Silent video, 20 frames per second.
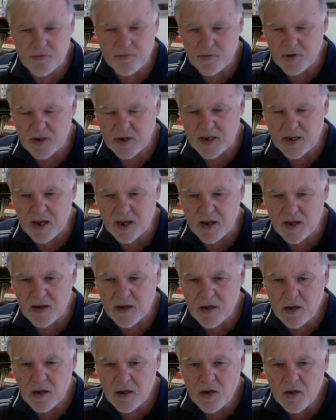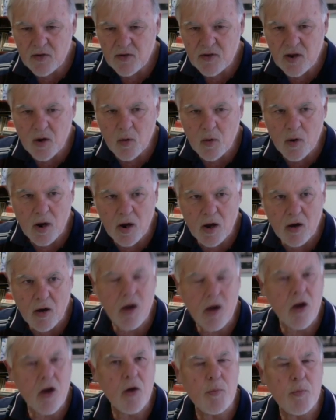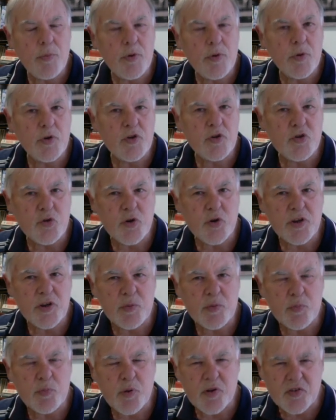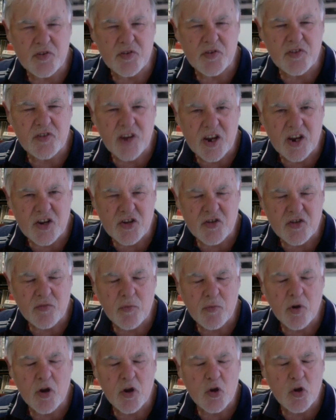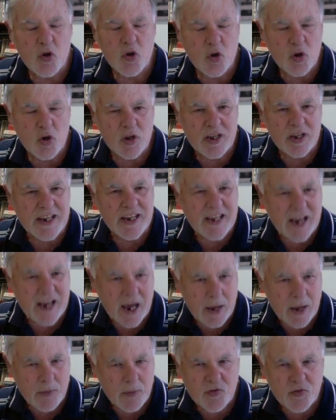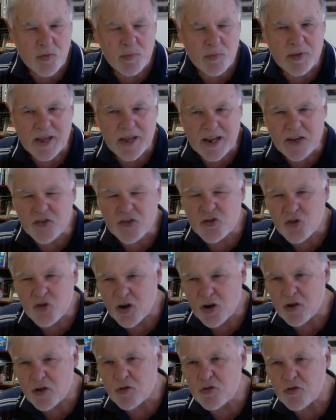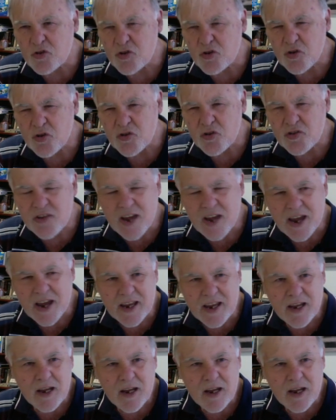Okay? So I hope you enjoyed the presentation of my early games from Late Title Tuesday.